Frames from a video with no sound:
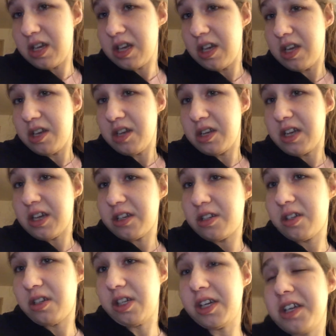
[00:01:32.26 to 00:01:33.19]
And
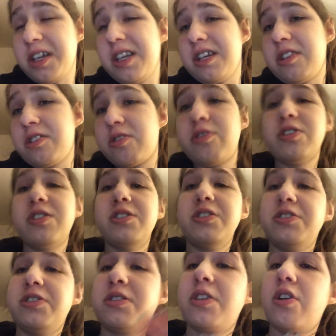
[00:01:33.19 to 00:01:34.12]
that's leaning
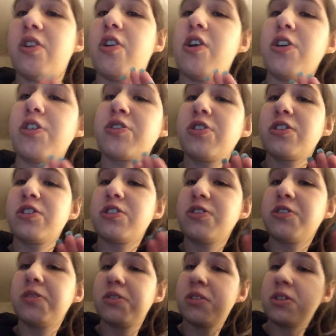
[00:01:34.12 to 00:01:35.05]
towards all
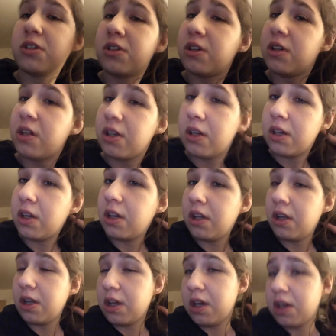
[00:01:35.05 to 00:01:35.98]
girls.
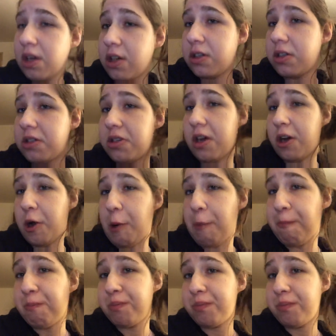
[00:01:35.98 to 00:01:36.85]
So,